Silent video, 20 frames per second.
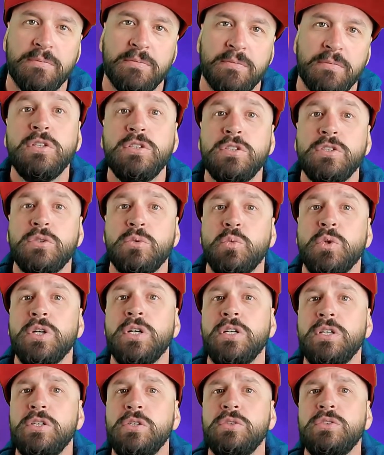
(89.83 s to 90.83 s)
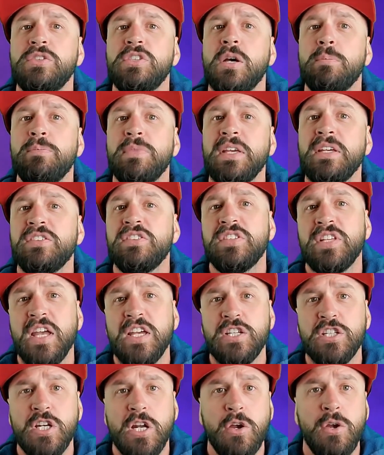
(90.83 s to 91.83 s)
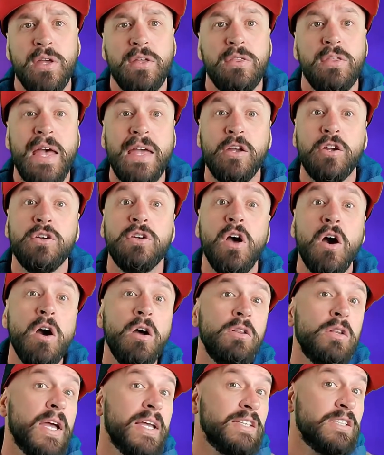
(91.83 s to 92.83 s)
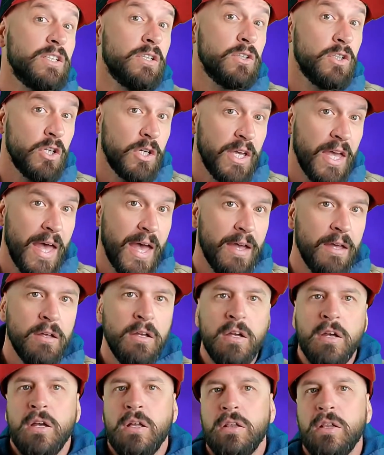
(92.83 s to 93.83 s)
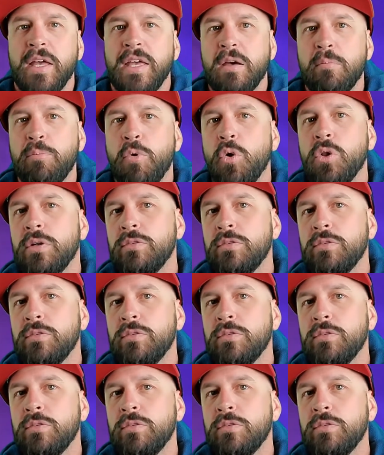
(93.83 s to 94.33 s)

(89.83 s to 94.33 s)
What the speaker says: First, we're going to use something stationary that your dog likes to look at, like a bowl